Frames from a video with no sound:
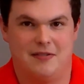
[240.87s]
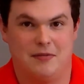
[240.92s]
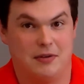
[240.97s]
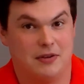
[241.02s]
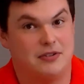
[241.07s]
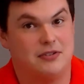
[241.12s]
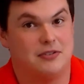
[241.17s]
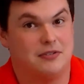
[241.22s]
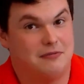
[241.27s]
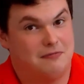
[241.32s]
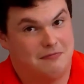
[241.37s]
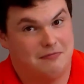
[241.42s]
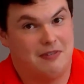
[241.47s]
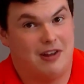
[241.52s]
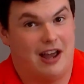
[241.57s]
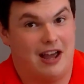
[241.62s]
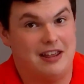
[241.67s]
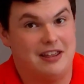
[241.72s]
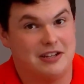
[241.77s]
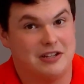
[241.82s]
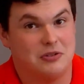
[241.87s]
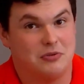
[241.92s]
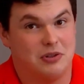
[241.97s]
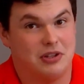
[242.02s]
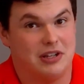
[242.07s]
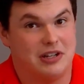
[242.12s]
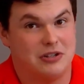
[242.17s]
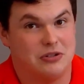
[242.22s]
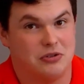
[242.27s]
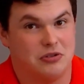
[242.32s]
which I think is
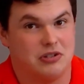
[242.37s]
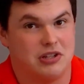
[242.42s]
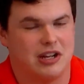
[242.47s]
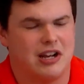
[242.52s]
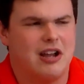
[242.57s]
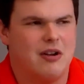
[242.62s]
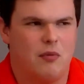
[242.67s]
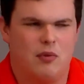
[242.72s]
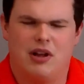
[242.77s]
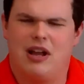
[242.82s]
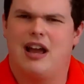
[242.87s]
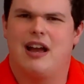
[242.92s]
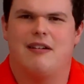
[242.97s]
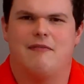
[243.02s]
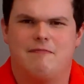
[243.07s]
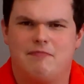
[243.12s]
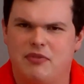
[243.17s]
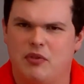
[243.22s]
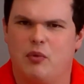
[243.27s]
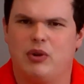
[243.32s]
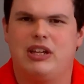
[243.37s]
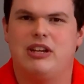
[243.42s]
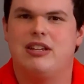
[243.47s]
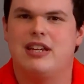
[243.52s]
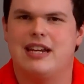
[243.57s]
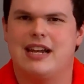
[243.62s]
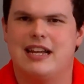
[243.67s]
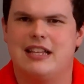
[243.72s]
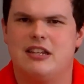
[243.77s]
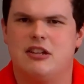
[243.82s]
really interesting. When you
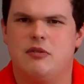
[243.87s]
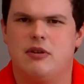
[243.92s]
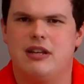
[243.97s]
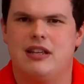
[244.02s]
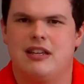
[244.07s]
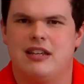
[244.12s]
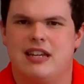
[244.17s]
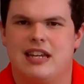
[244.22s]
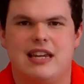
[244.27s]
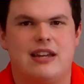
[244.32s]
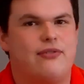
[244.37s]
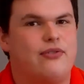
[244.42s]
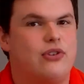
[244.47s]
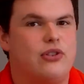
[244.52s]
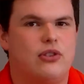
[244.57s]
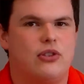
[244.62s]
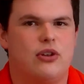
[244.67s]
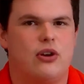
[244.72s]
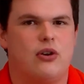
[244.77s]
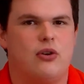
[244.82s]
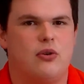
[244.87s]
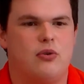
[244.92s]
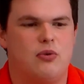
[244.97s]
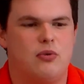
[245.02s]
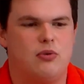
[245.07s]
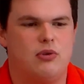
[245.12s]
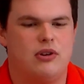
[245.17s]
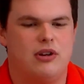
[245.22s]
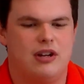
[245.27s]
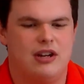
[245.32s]
dig into it, even
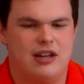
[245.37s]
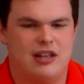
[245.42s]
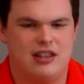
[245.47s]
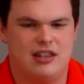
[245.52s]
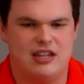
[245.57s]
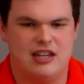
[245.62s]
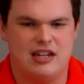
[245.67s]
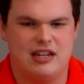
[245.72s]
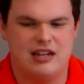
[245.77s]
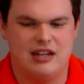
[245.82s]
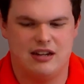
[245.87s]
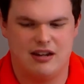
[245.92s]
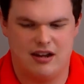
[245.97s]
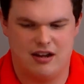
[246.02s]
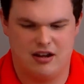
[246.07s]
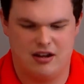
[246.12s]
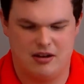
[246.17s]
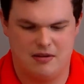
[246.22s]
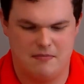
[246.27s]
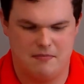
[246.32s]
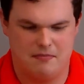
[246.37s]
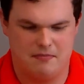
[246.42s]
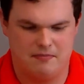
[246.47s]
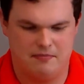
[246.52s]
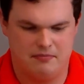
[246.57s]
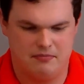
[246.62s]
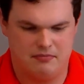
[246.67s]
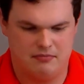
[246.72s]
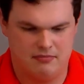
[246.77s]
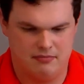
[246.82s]
though the
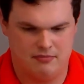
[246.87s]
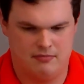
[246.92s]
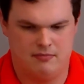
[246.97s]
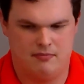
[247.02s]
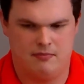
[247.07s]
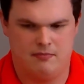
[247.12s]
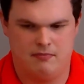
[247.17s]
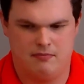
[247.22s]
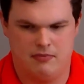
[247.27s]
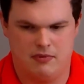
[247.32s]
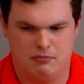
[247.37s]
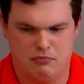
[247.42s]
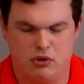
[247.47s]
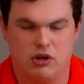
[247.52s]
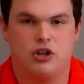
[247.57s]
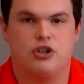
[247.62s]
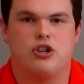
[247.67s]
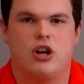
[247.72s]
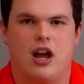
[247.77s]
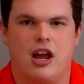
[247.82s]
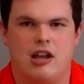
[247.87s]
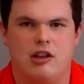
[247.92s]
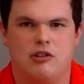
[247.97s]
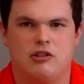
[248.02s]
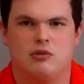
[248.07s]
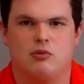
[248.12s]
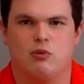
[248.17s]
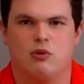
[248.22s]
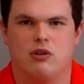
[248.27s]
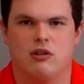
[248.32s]
British
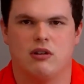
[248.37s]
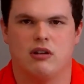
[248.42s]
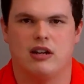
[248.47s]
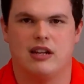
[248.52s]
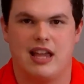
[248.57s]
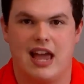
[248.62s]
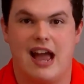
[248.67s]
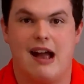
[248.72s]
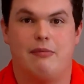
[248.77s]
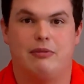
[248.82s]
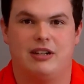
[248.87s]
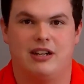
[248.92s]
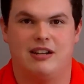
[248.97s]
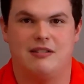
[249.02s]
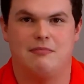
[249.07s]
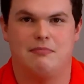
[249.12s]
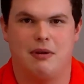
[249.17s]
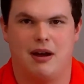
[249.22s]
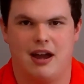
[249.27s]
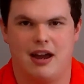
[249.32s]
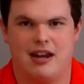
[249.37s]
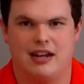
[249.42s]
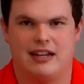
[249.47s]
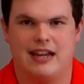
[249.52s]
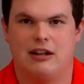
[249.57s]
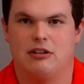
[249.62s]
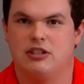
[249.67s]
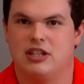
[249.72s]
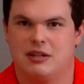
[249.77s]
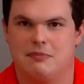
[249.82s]
Isles were inhabited by
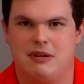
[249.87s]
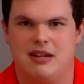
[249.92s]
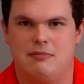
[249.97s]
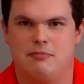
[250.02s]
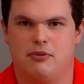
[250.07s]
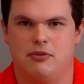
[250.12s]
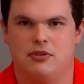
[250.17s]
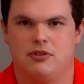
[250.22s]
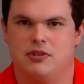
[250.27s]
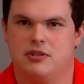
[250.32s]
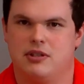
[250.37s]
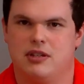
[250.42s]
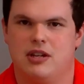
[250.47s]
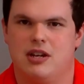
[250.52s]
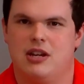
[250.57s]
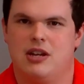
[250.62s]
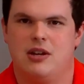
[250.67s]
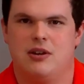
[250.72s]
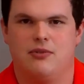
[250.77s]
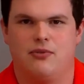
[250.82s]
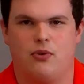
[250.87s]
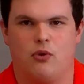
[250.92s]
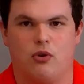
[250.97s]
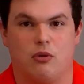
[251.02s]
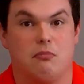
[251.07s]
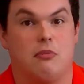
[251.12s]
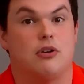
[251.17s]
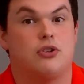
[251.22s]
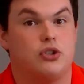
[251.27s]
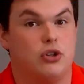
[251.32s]
Celtic peoples
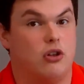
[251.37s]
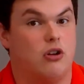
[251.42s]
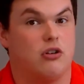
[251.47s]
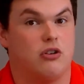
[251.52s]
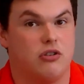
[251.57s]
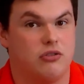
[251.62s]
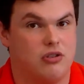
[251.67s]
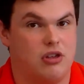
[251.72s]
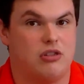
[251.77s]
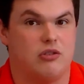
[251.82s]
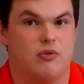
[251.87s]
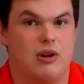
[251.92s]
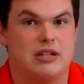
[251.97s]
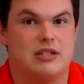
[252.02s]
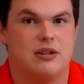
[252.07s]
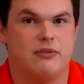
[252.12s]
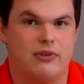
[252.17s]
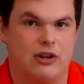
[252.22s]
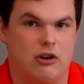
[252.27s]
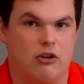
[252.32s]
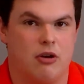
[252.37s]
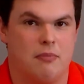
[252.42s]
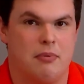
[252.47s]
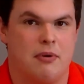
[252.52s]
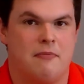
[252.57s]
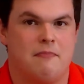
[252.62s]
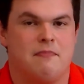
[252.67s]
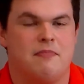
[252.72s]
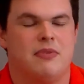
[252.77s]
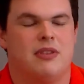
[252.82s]
for much longer than the rest of Europe,